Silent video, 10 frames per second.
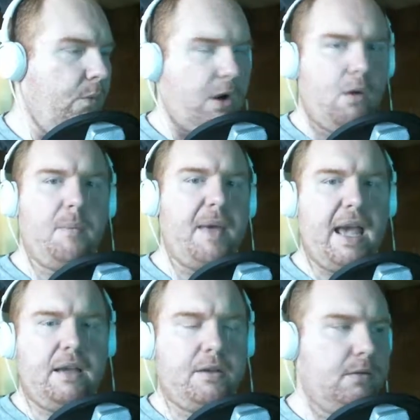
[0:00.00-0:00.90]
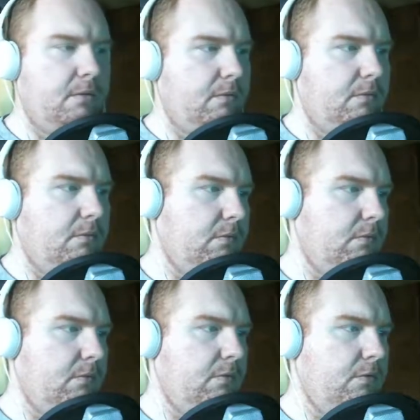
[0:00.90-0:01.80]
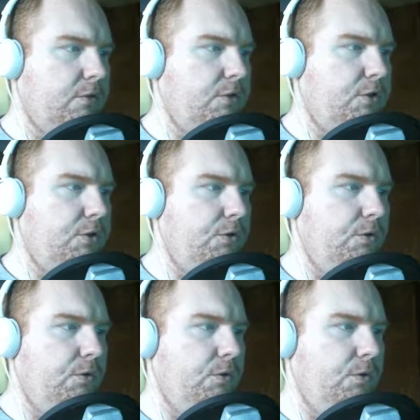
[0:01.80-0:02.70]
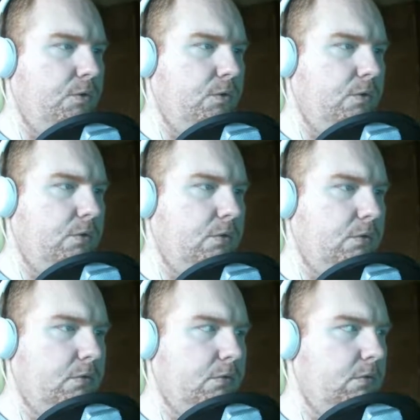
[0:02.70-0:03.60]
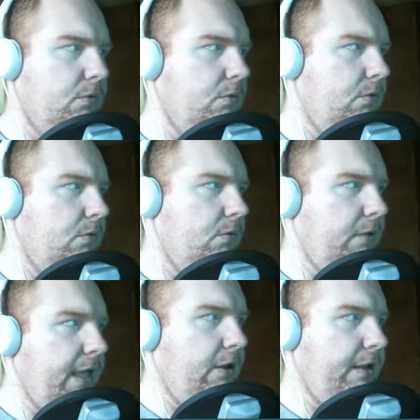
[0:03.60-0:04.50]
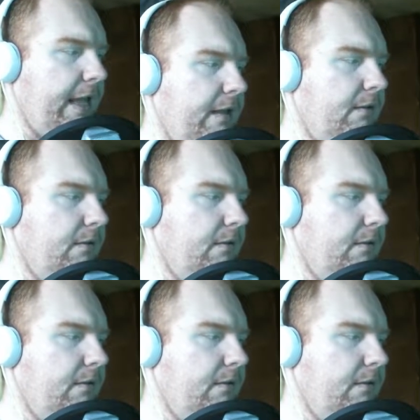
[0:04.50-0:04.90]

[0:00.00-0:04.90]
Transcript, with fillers: We're going back to... Yeah, look at that.